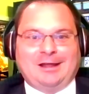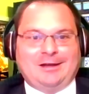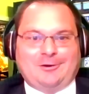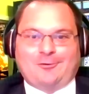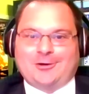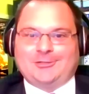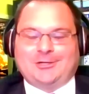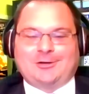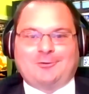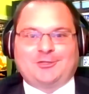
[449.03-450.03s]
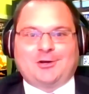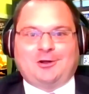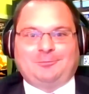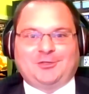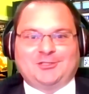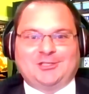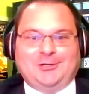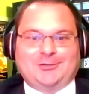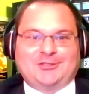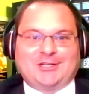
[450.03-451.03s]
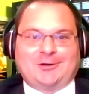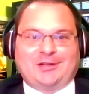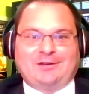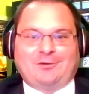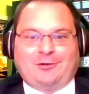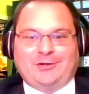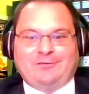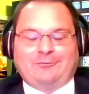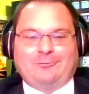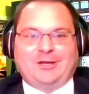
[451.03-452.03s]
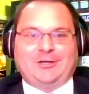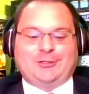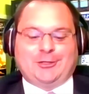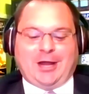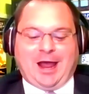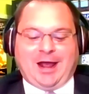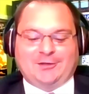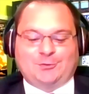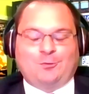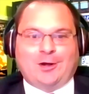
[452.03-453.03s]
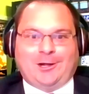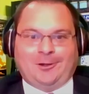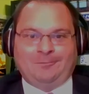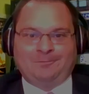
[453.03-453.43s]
And of course, you could always call up the Senior Center. They have all the information as well.